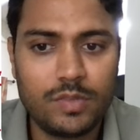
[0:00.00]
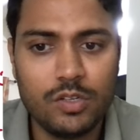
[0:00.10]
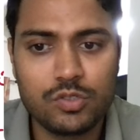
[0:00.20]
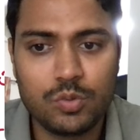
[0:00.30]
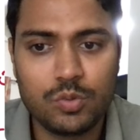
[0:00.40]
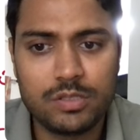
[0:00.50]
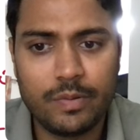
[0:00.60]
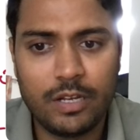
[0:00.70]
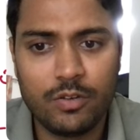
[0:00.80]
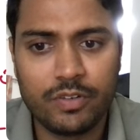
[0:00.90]
So what is the
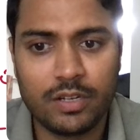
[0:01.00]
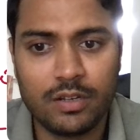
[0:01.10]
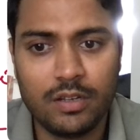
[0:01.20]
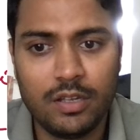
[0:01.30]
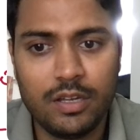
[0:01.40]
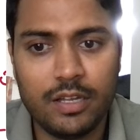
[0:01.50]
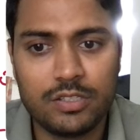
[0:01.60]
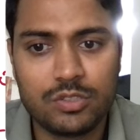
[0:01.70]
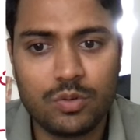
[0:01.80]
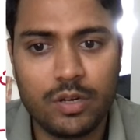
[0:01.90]
value of n? N
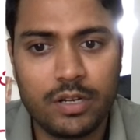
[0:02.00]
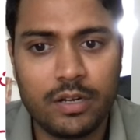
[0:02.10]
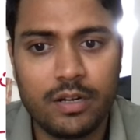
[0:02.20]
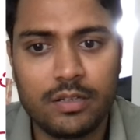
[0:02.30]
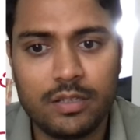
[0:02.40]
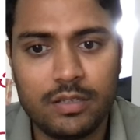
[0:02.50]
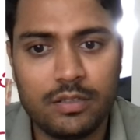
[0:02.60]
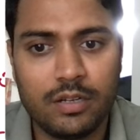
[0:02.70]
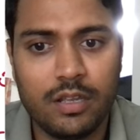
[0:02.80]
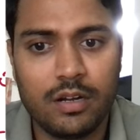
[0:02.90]
square greater than
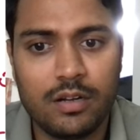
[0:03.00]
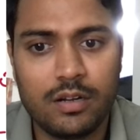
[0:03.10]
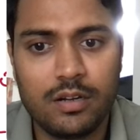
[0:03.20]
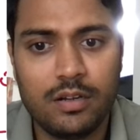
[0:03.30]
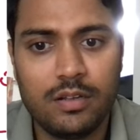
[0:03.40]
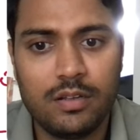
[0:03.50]
300.